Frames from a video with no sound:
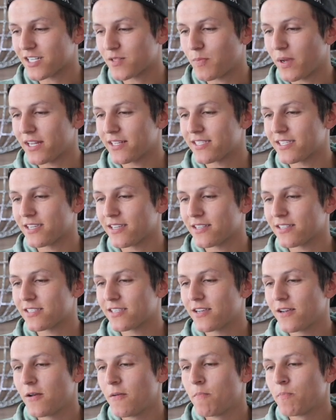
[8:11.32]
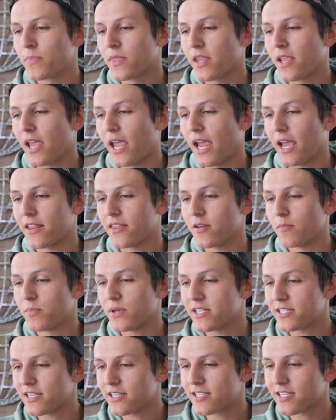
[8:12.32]
expenses and the
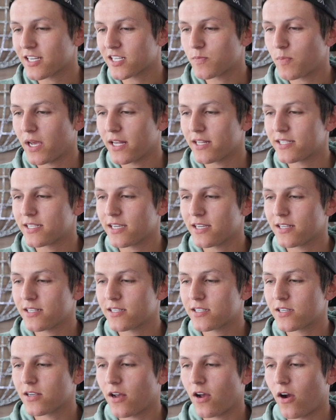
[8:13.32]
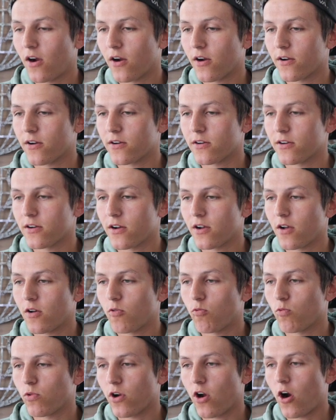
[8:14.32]
business expenses are
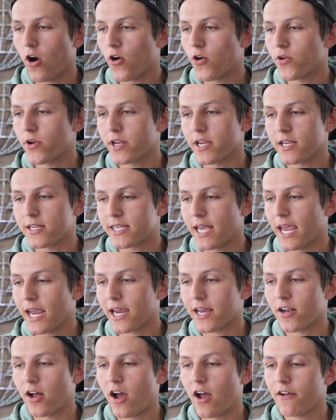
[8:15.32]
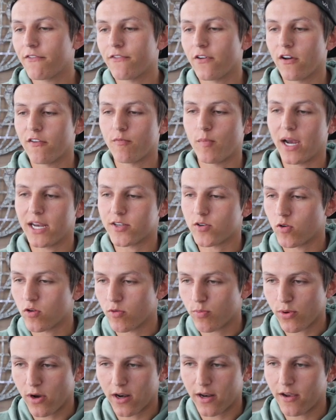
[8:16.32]
were already taken off of my
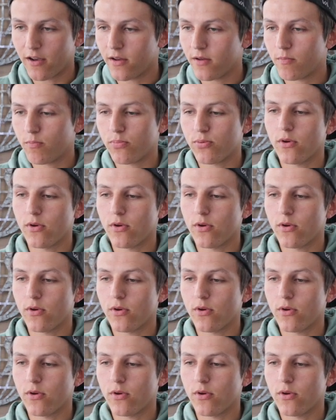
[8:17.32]
total product